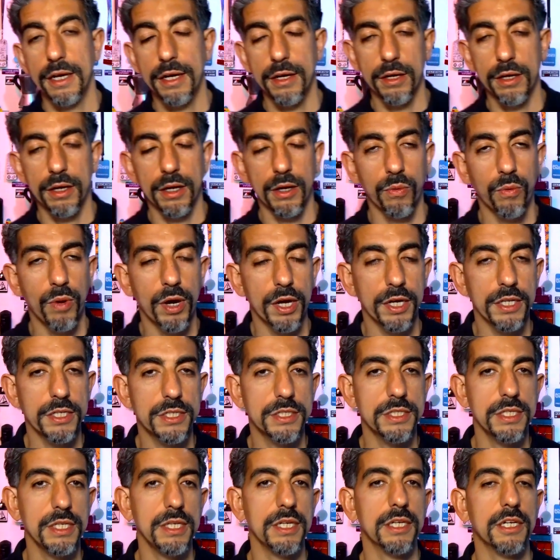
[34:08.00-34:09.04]
want to
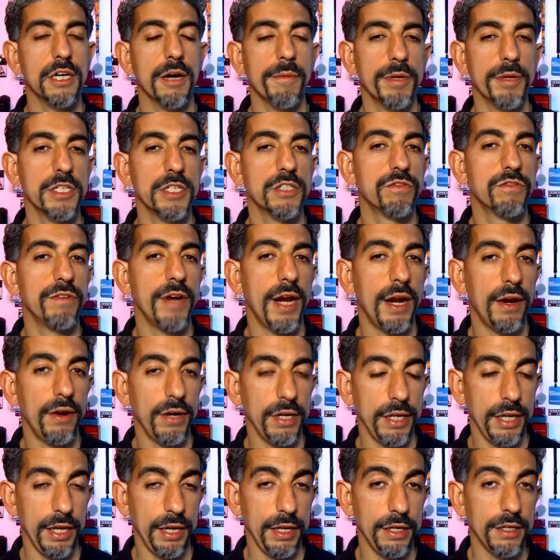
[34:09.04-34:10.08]
see companies
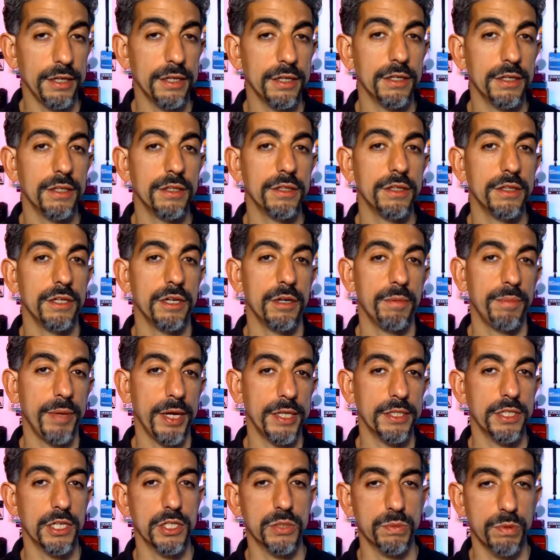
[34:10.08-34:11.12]
variate their pen
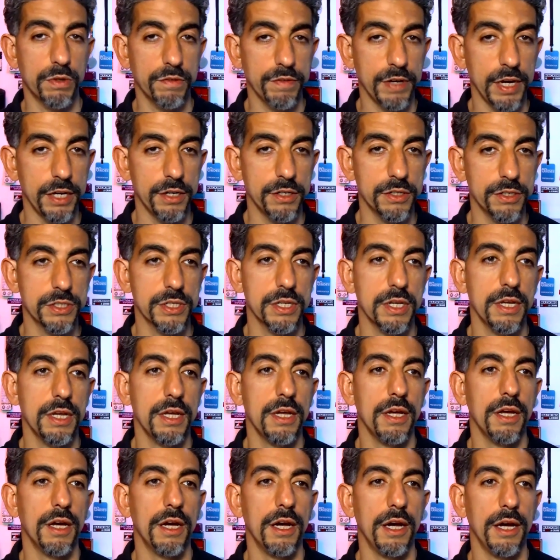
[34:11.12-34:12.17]
test providers.
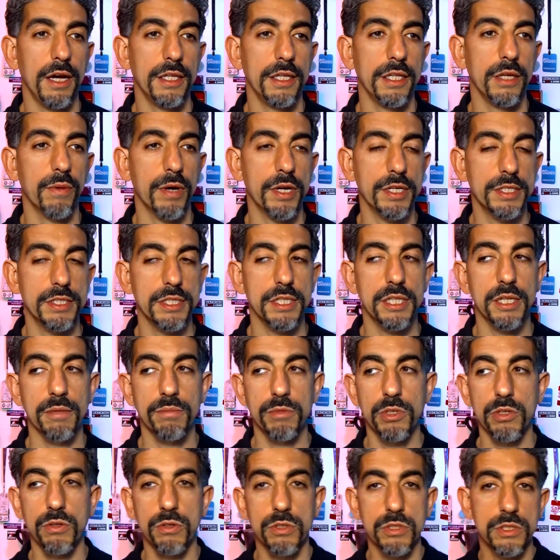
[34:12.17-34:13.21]
They want to see them
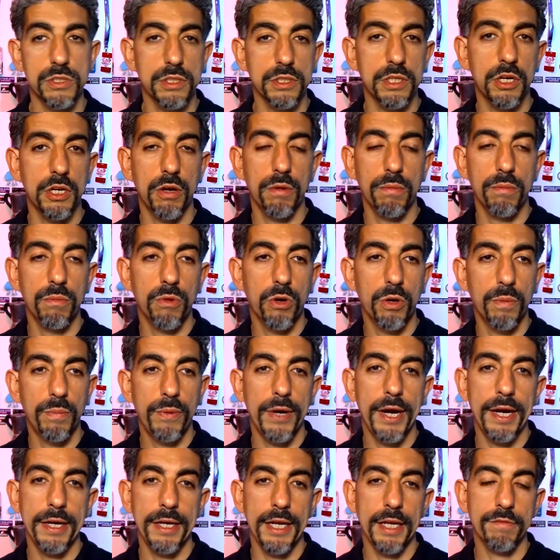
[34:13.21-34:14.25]
use, more
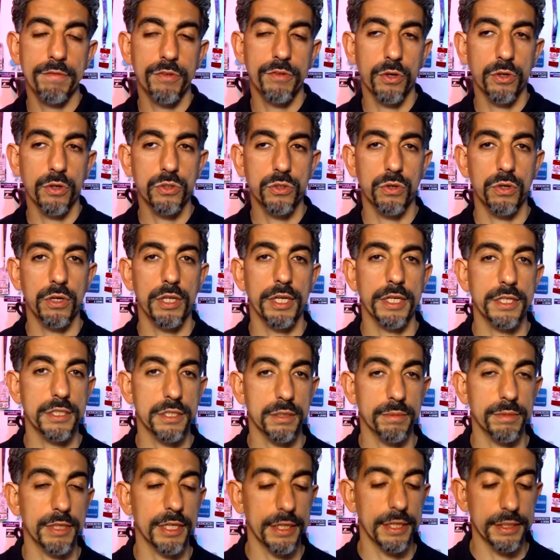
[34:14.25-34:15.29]
brand name folks or like
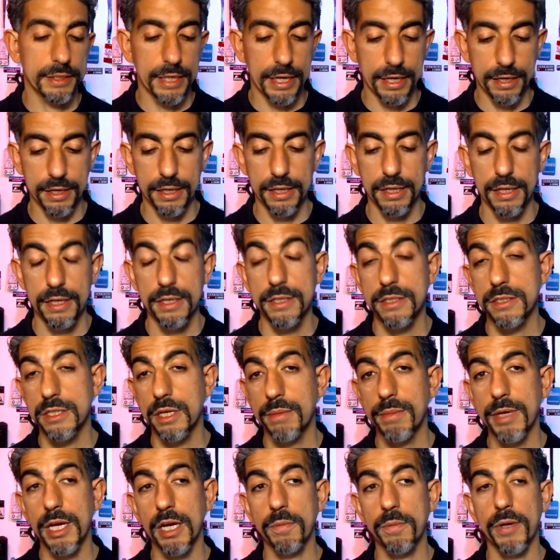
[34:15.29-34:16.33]
something like that.
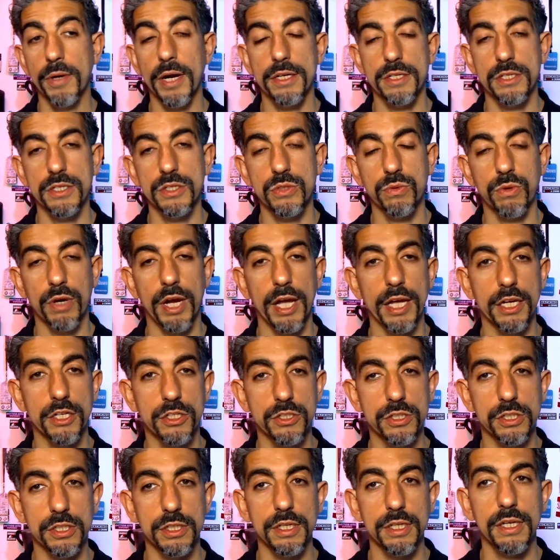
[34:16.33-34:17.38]
Some enterprises will
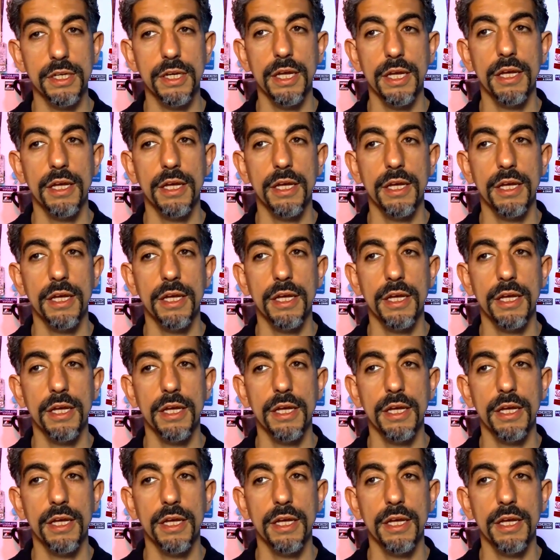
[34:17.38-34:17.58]
actually